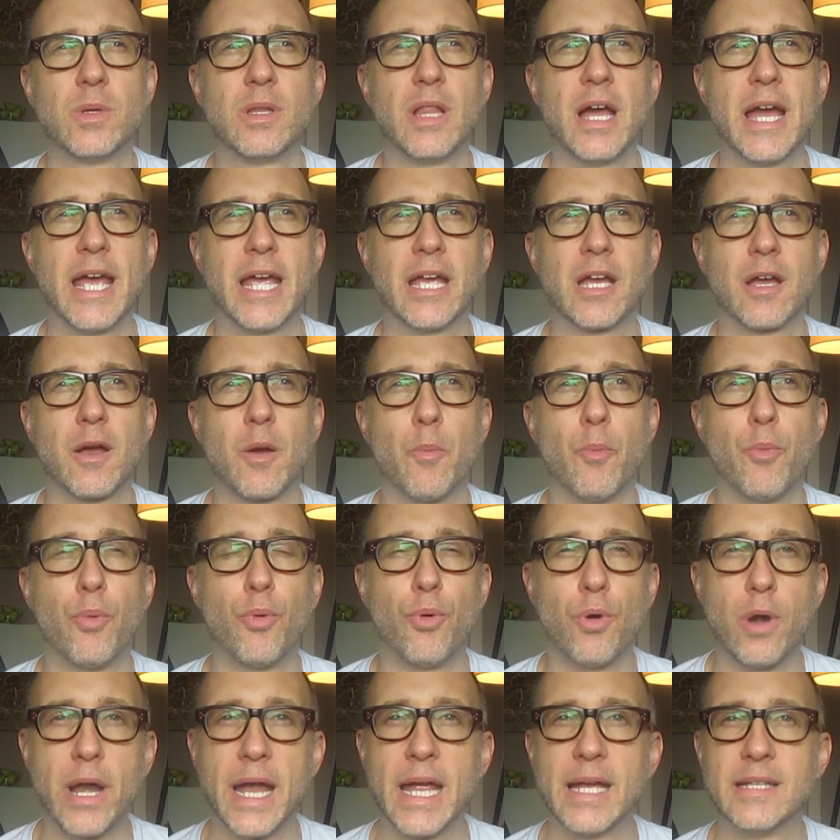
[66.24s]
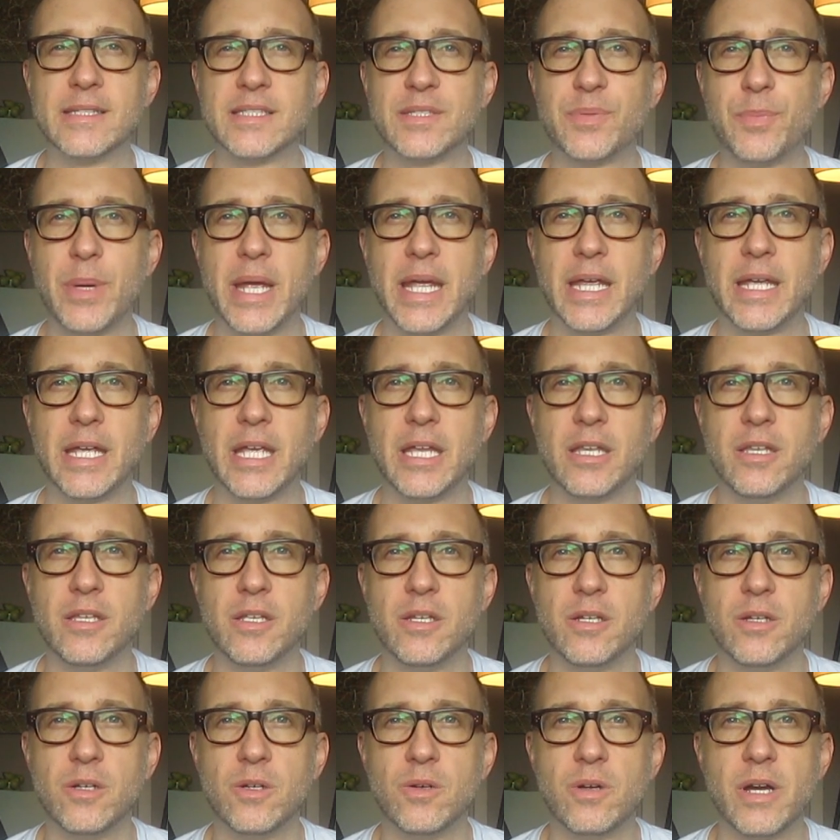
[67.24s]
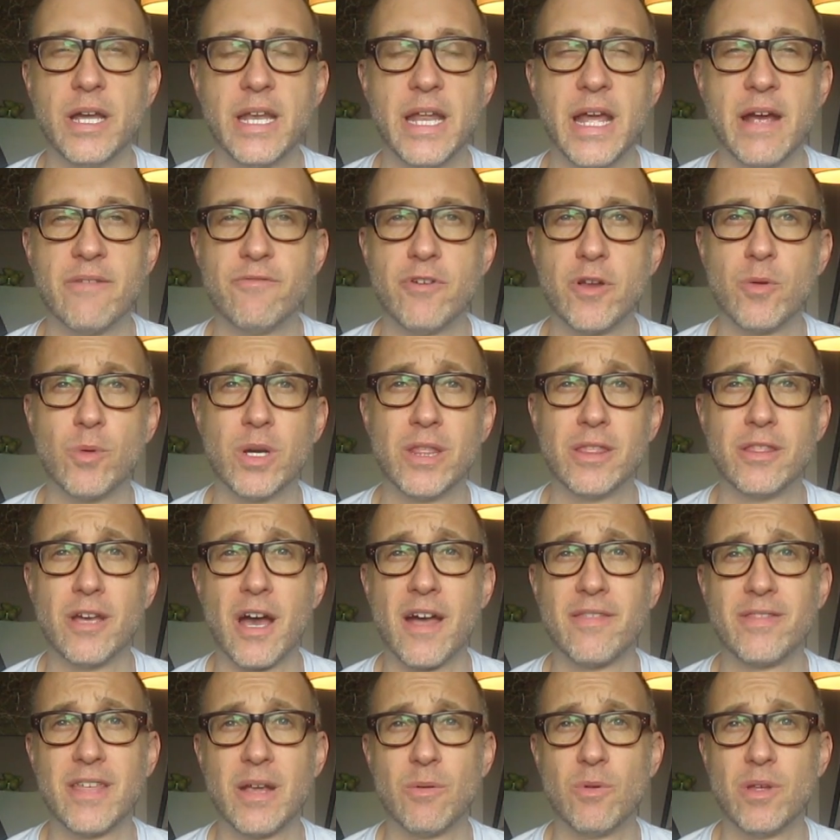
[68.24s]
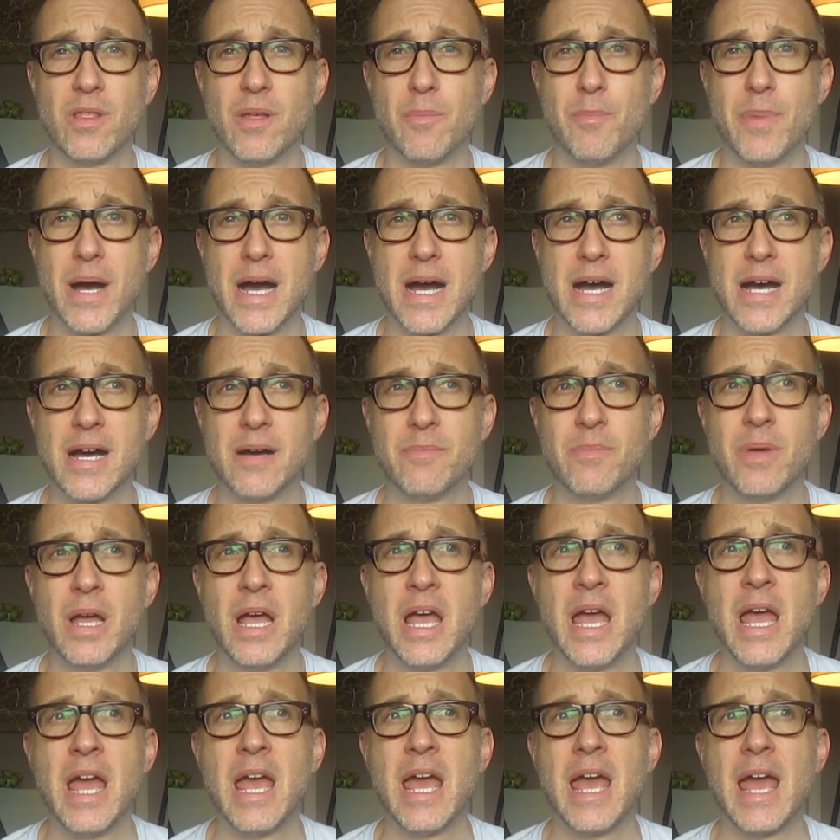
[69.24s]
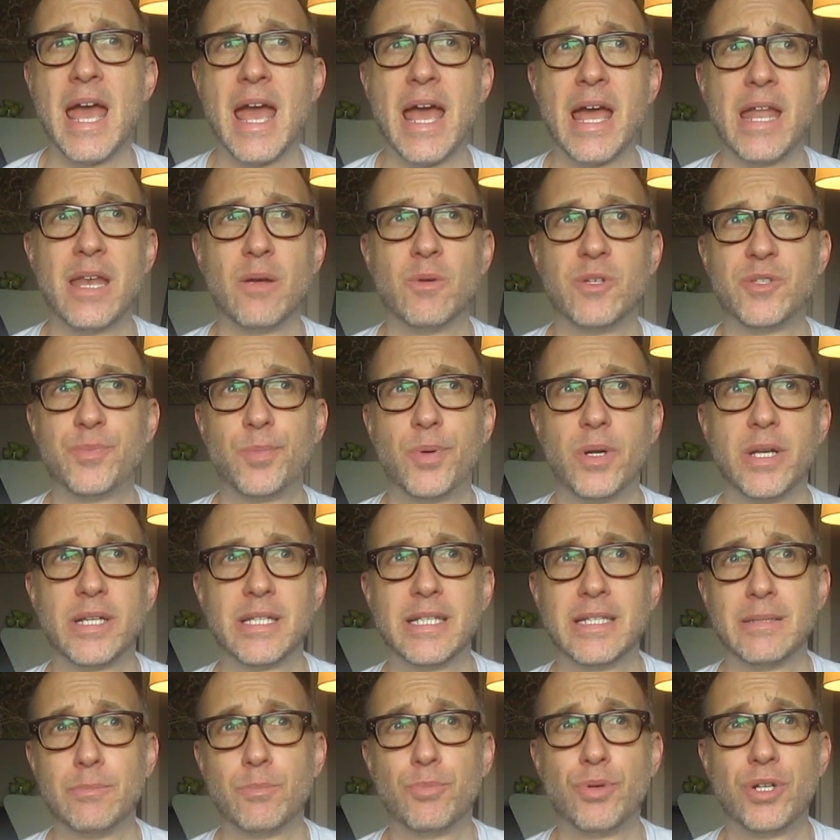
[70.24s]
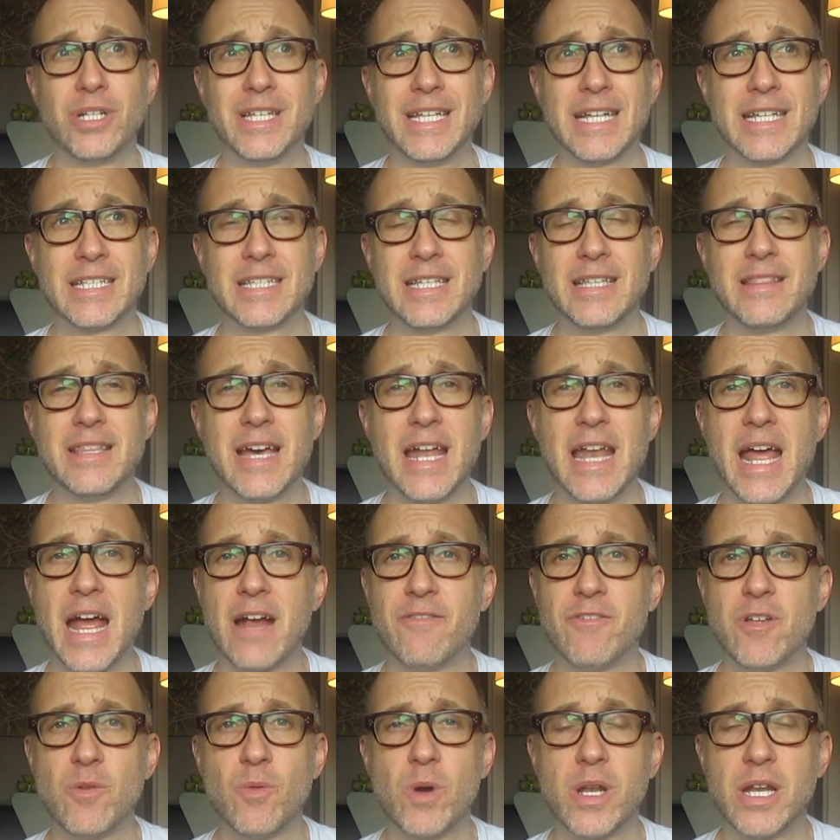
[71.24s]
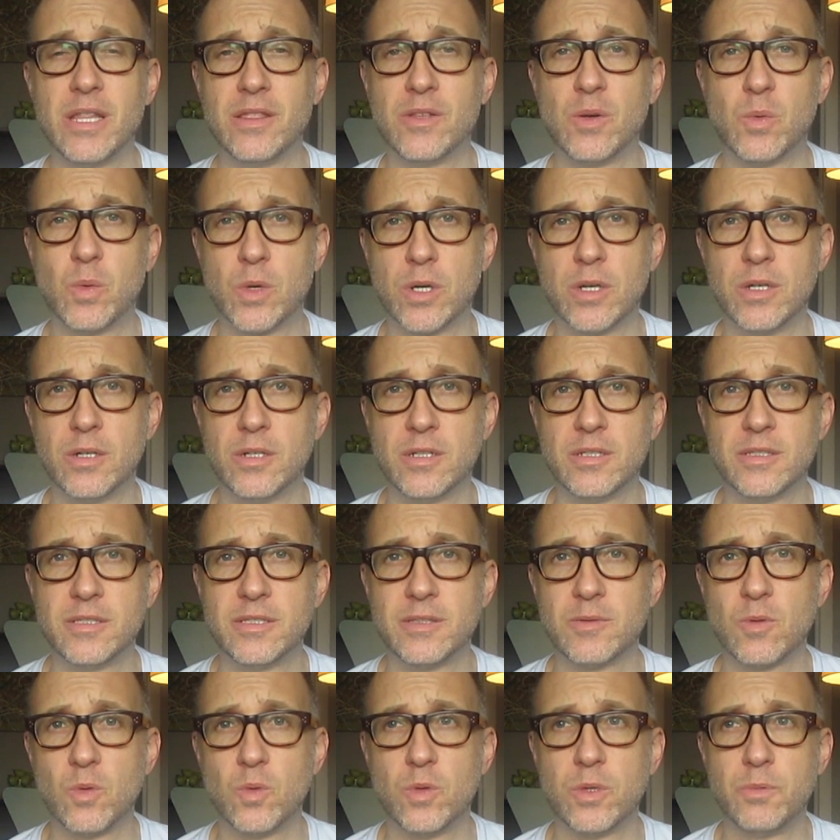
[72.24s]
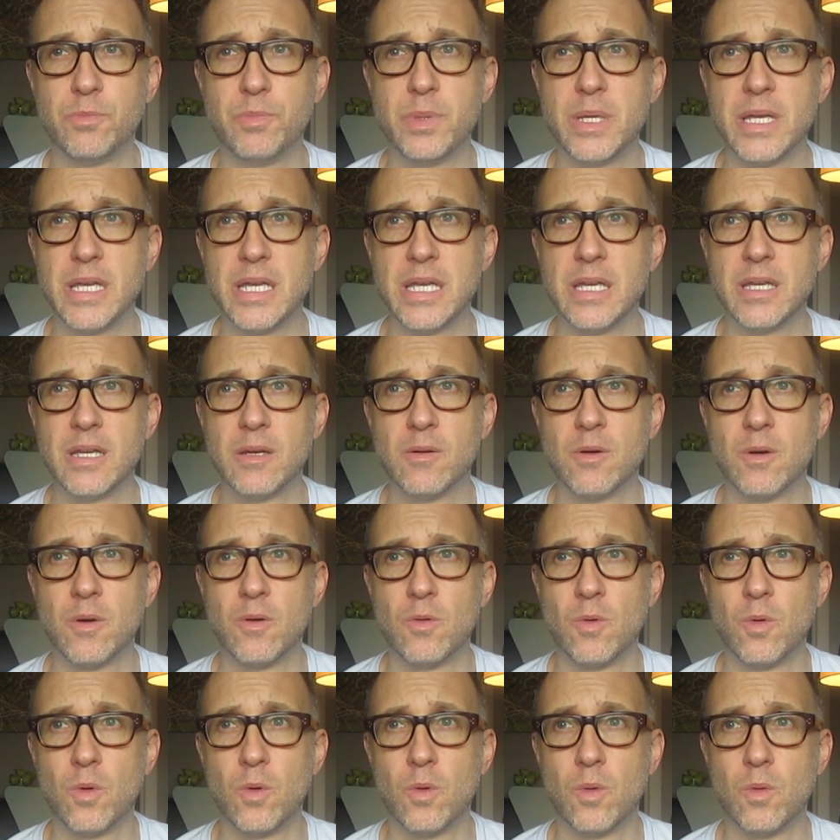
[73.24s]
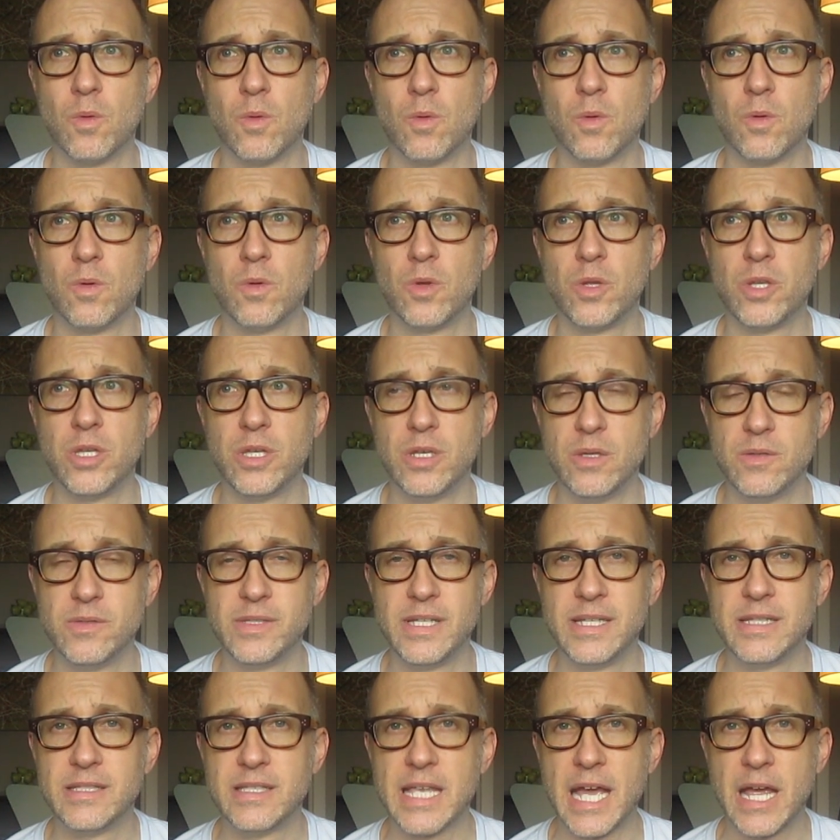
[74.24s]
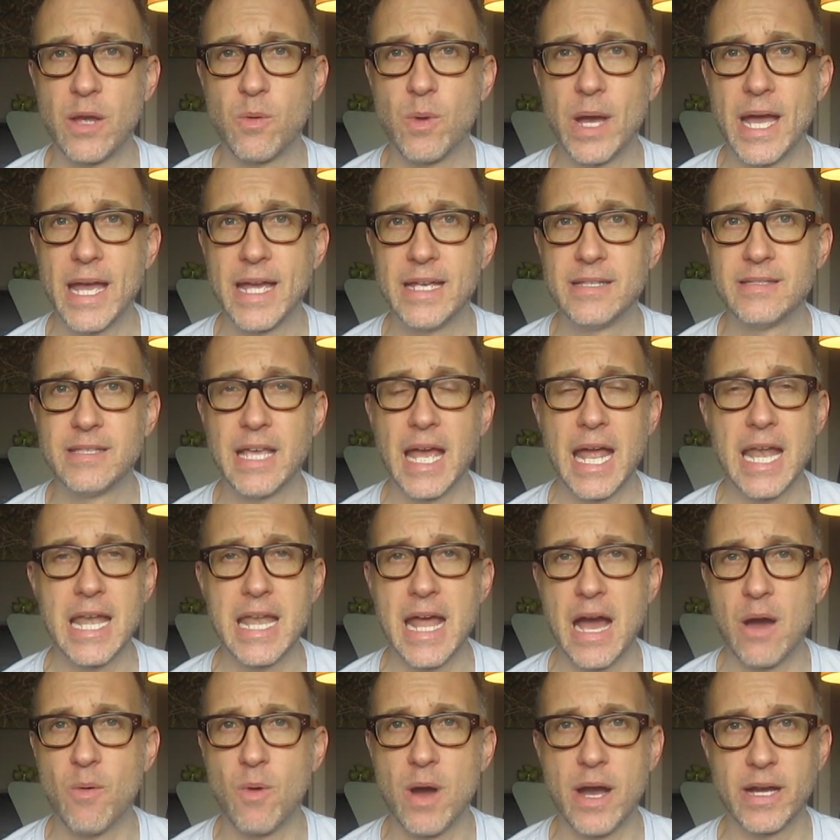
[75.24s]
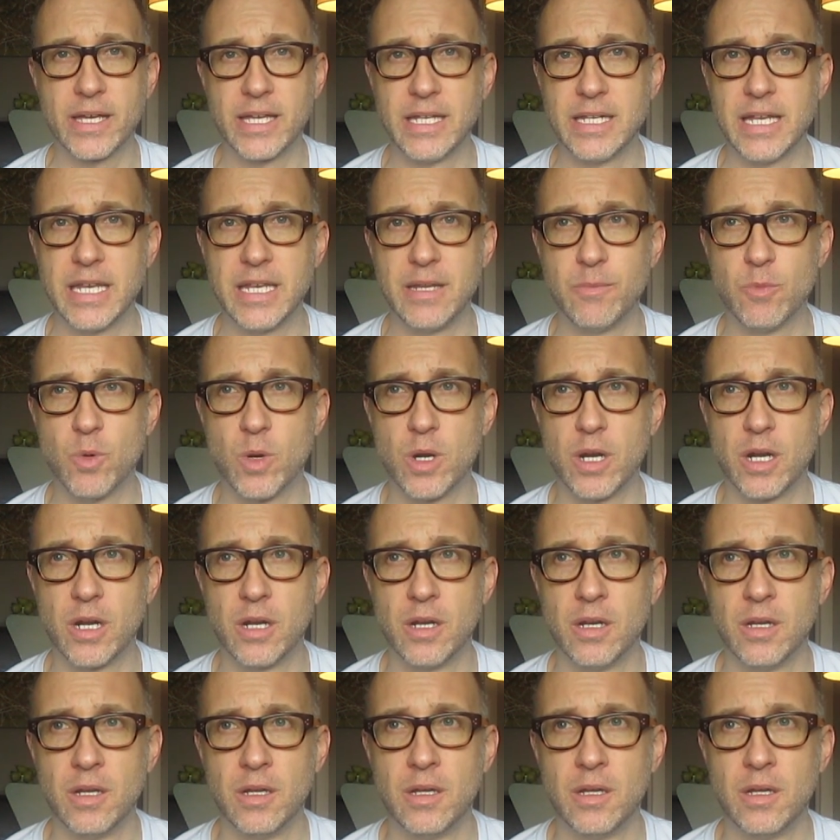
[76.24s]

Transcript: were like brand spanking new and everyone thought they were the bomb. And it was predict predicted that everyone in the world would be using Segways and not walking anymore.